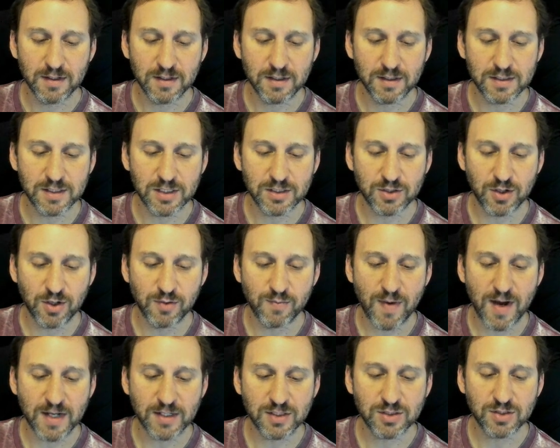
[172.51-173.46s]
You see it's called
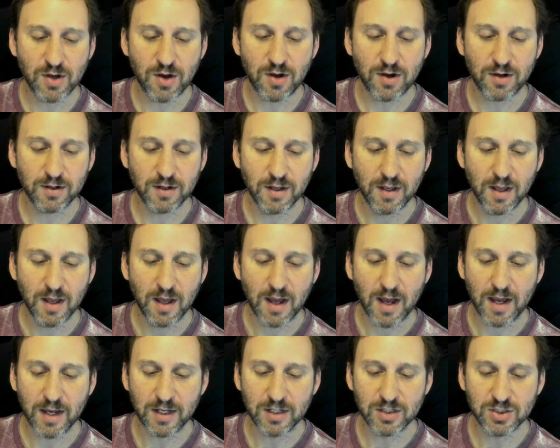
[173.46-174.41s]
My Song.
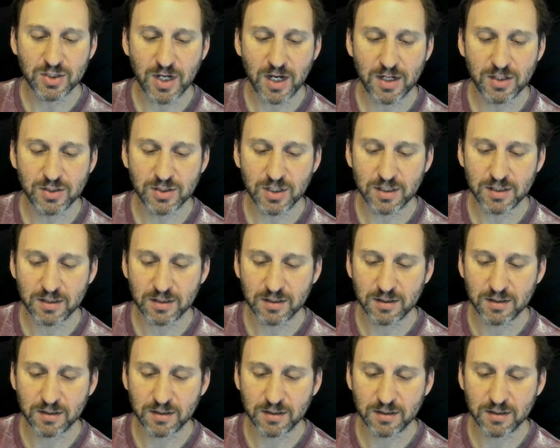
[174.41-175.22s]
I can change it.